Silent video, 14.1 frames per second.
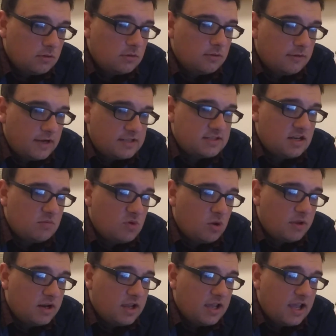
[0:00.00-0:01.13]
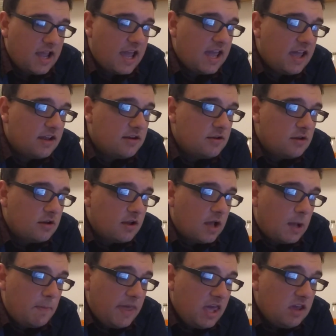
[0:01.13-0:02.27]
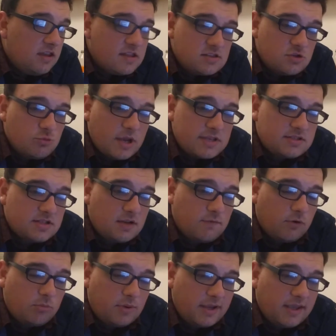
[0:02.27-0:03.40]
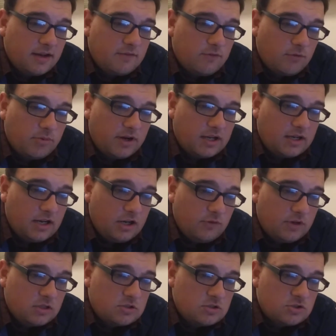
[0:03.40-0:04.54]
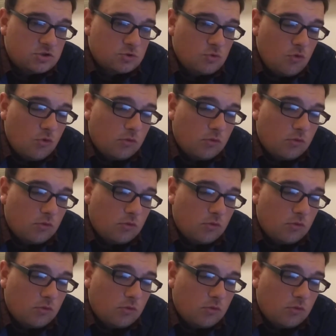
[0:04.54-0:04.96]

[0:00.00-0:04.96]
That's in a moment. And a man gets arrested for breaking for breaking and entering into the school.